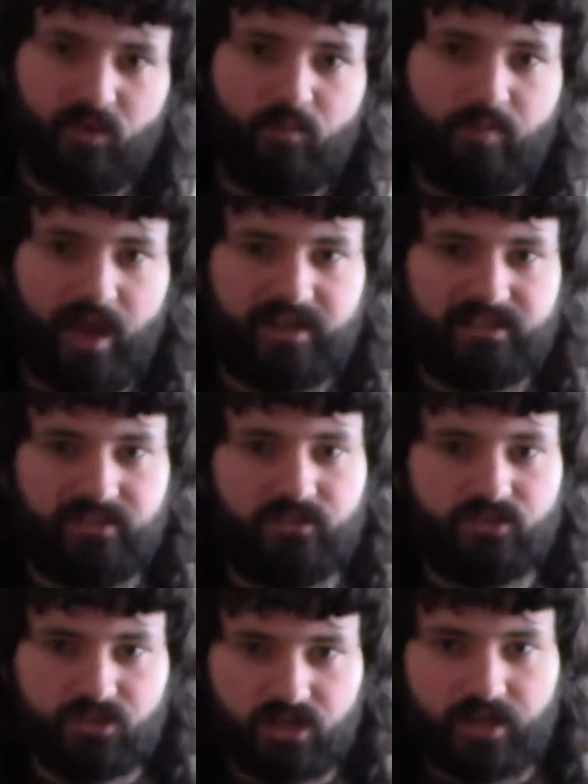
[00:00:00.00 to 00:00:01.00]
better
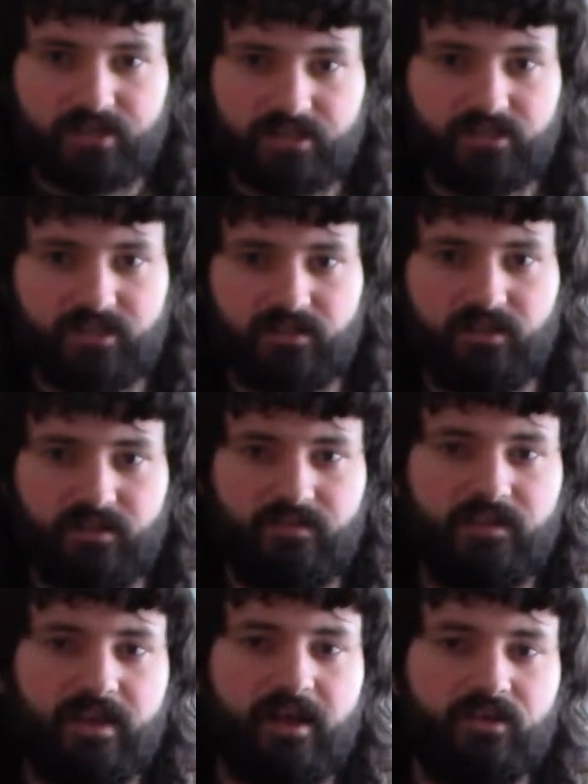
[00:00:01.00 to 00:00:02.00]
than just
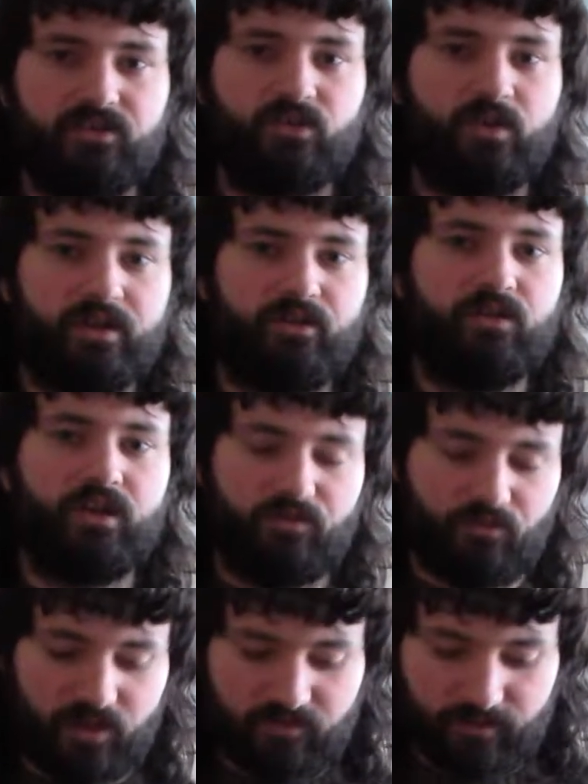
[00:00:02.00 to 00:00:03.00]
the actual
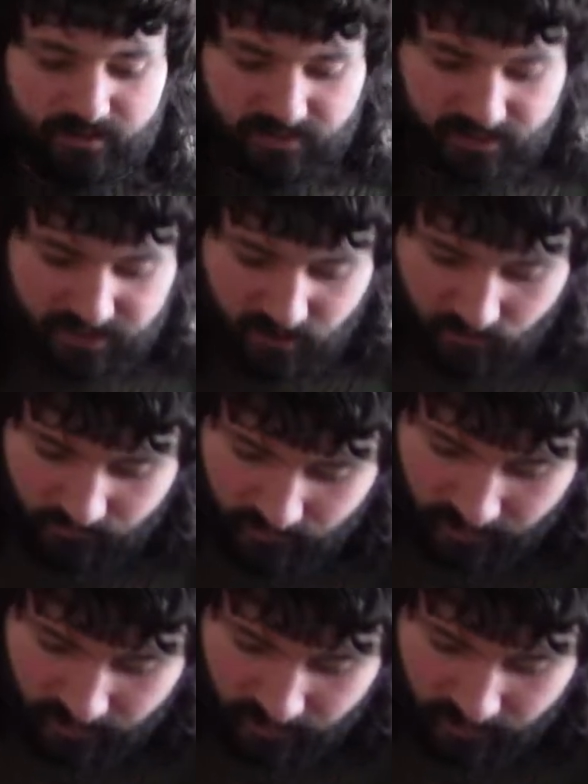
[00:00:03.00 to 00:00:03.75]
engravement itself.